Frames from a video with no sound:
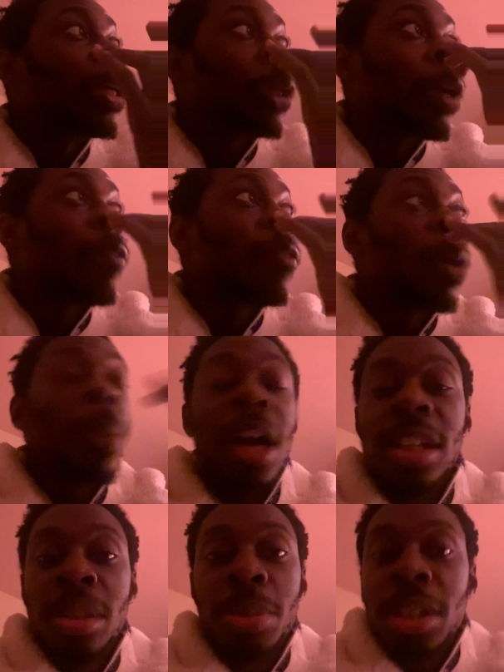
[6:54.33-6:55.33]
You know, if you're a
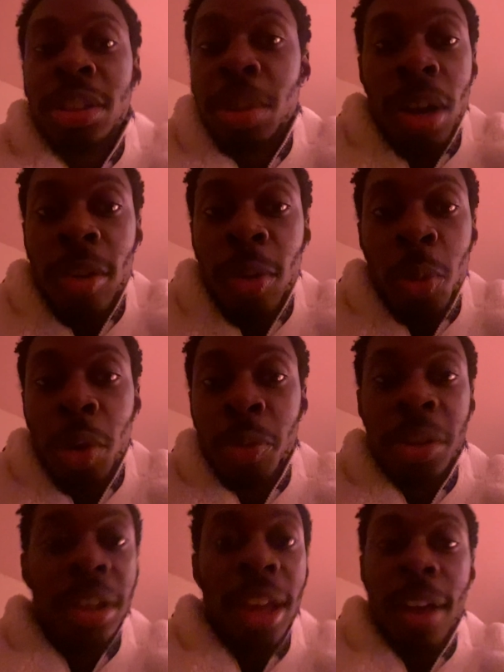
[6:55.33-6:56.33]
positive person, you probably won't
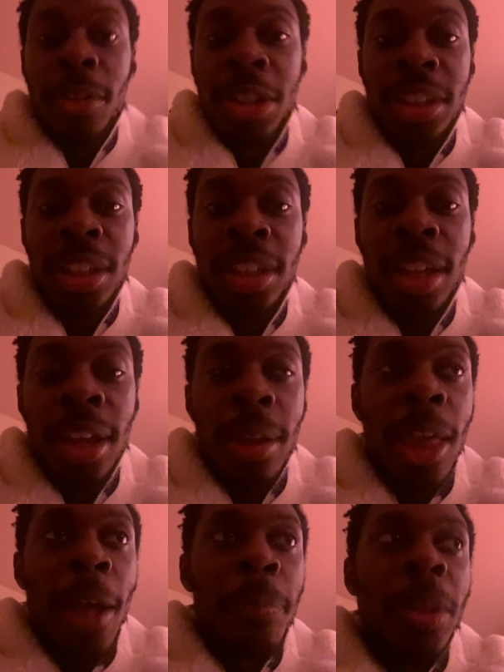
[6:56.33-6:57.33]
really ever see that,
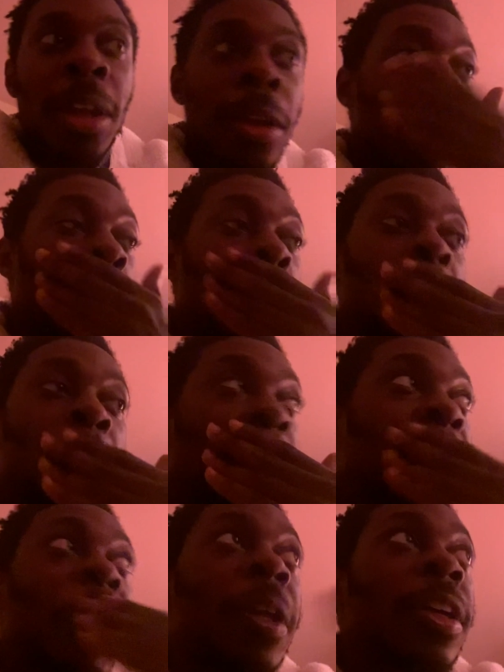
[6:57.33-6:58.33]
you know,
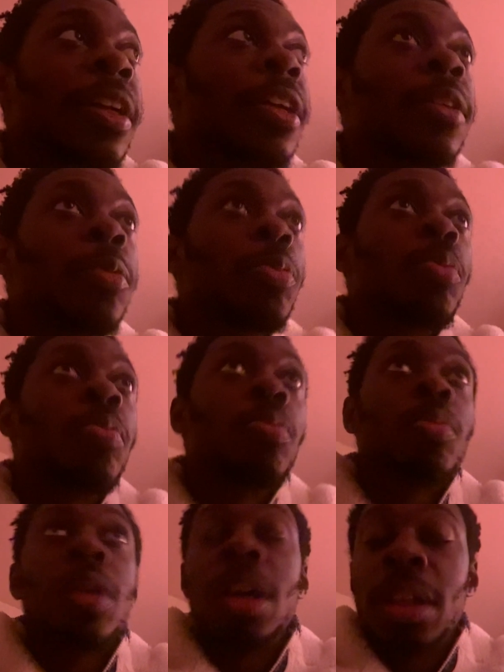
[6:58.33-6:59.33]

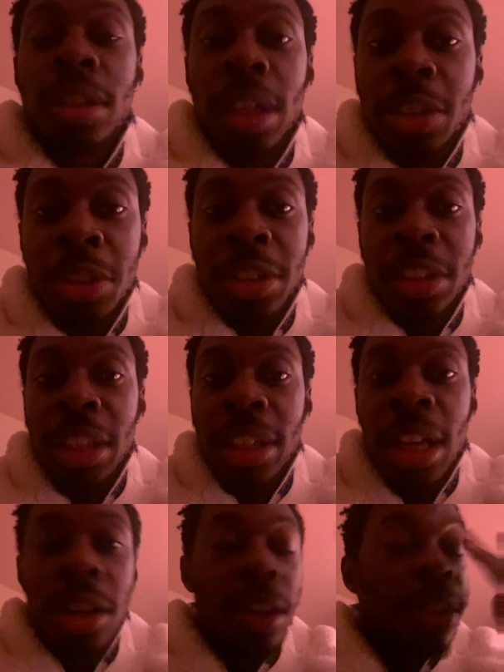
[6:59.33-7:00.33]
unless you see it
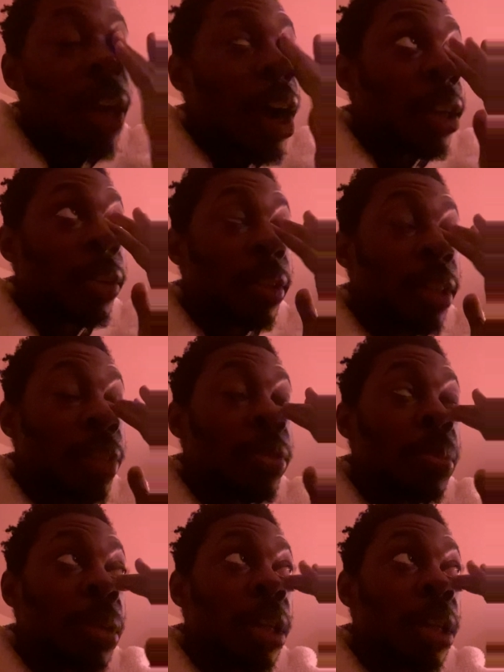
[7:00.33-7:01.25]
like online or whatever. But